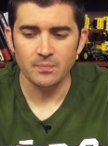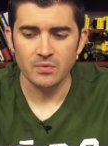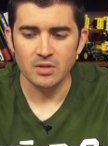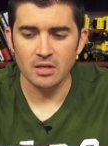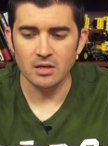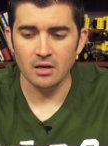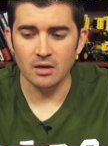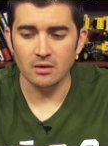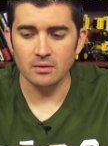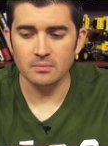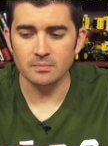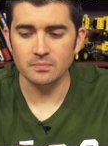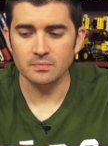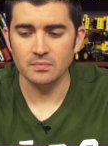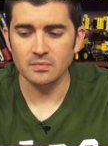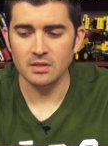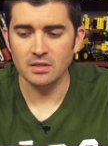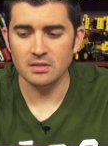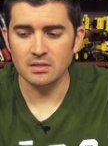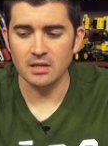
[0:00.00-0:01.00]
you know,
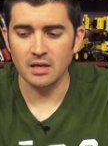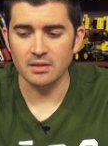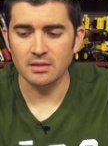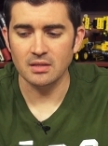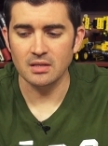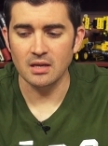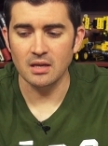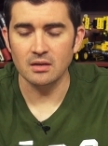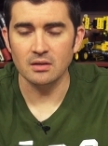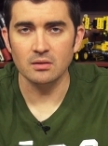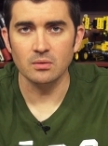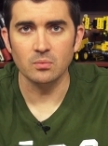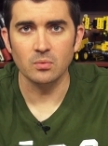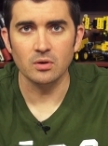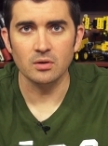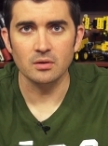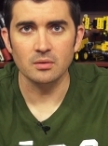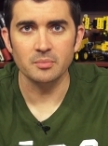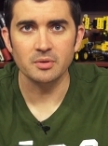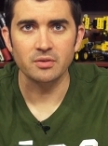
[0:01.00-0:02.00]
it's not the end of the
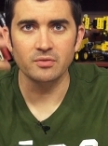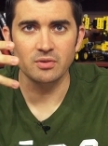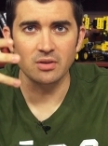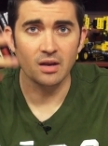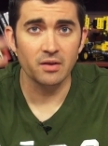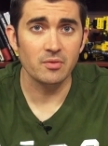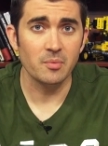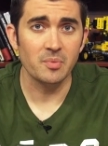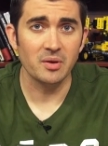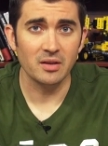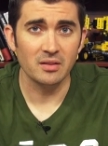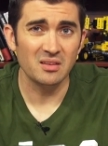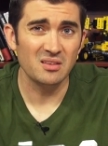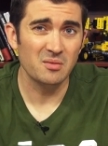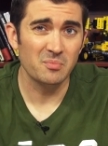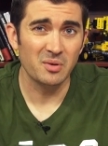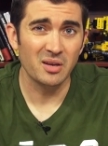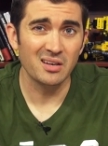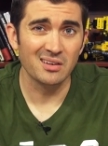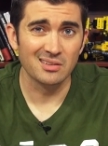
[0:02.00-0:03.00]
world, but if you have a pen that
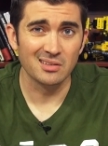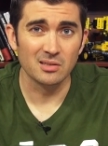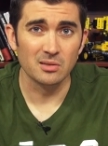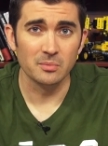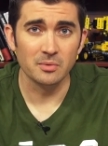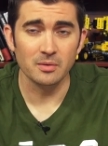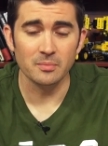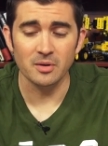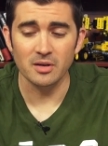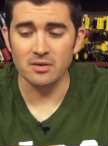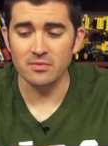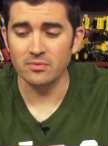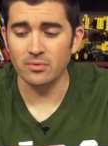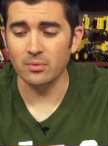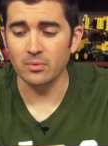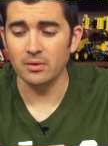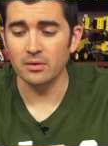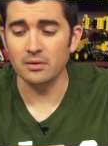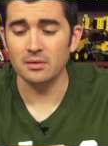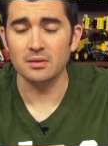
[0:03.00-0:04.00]
you paid a little bit of money
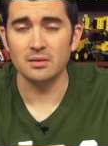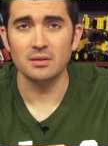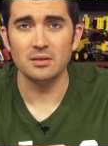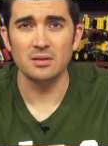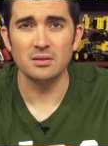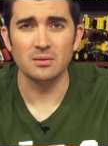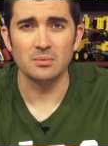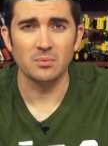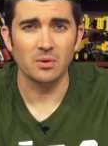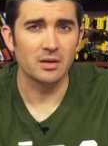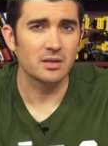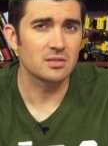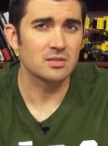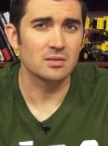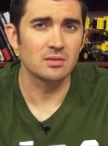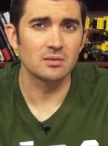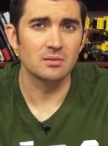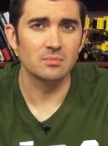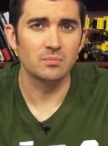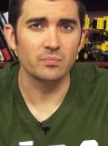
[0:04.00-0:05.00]
for and you don't want it
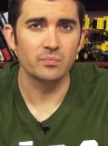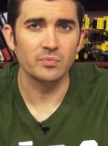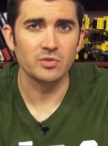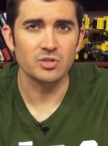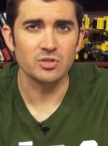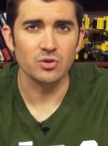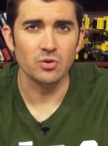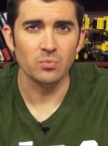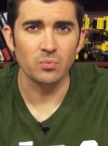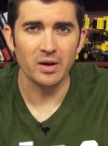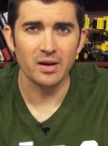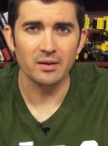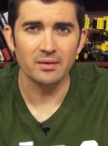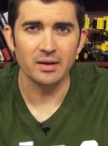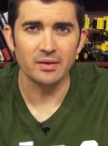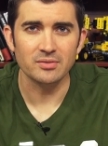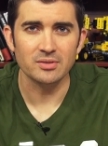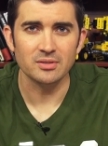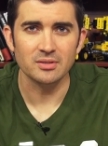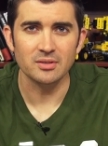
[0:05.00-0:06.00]
to show wear
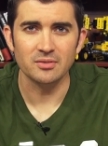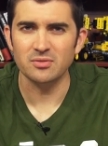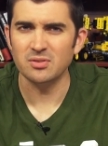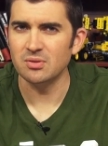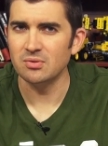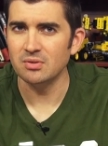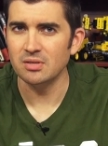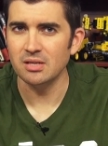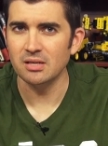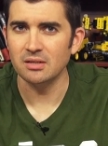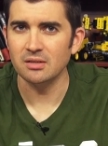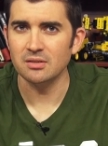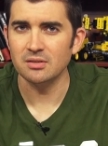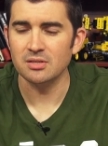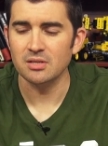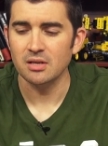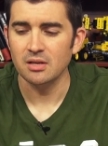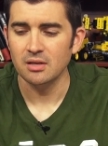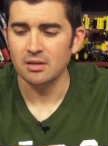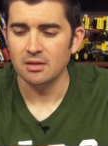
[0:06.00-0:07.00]
after a few
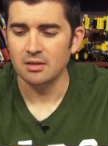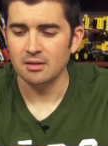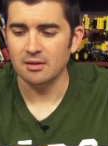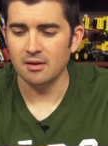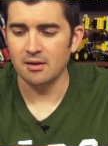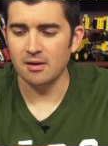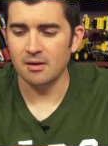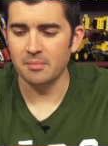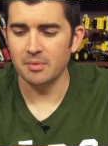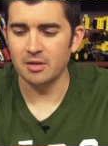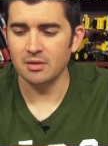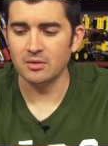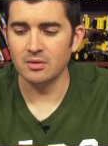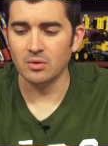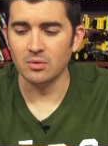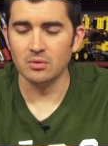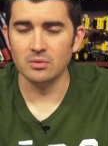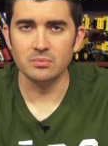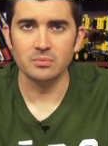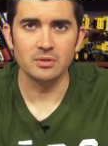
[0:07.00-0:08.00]
years, um, and
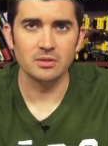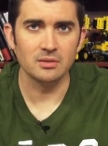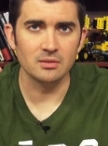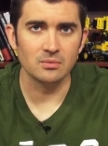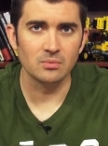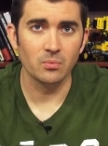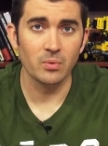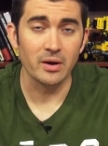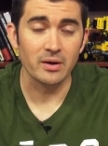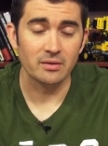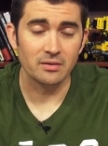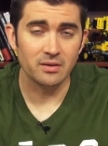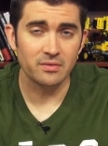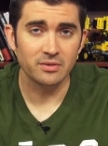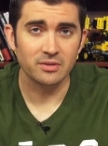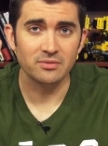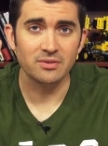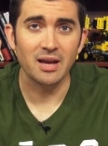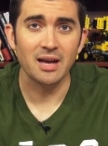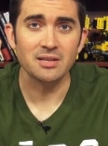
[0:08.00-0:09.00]
gold will wear
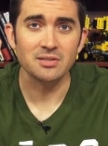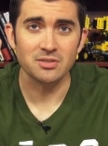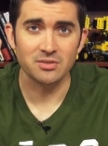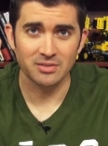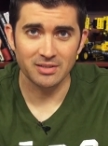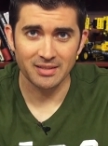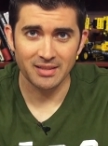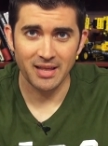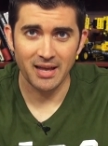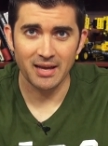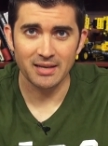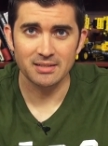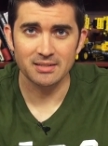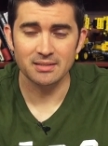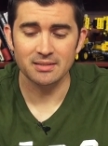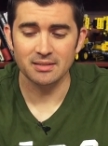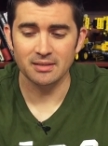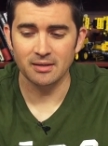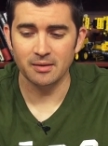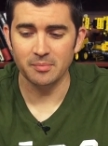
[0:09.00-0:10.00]
even faster than
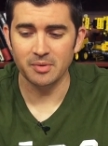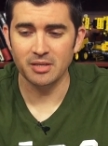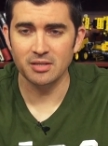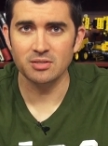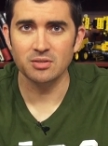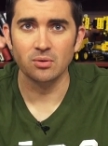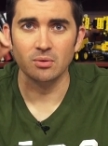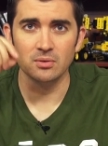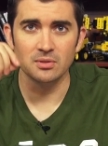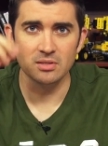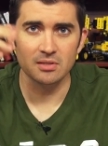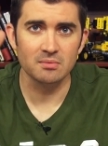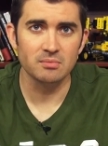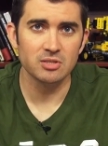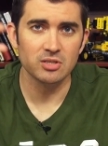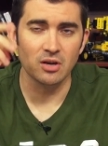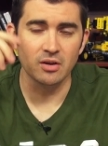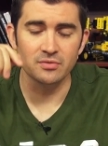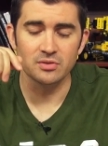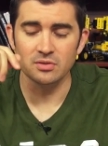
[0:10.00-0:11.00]
that um, because gold is
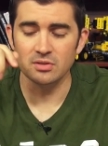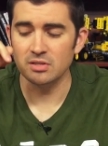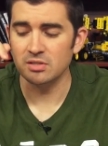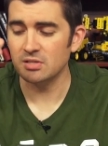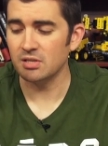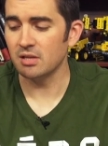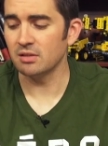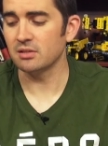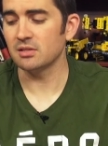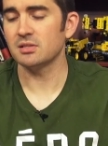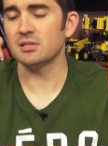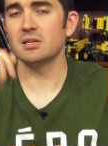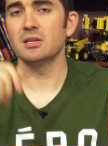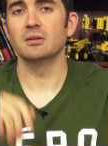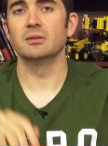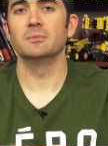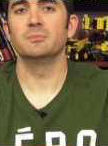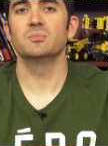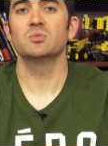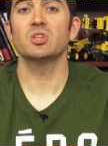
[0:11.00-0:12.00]
softer than stainless
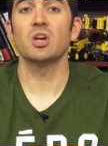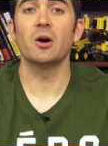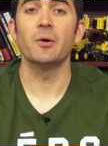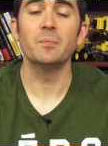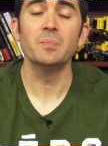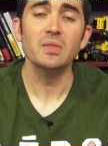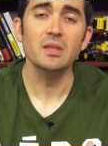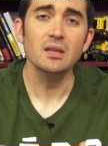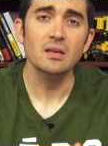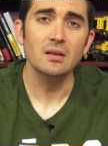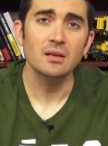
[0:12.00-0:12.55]
steel. So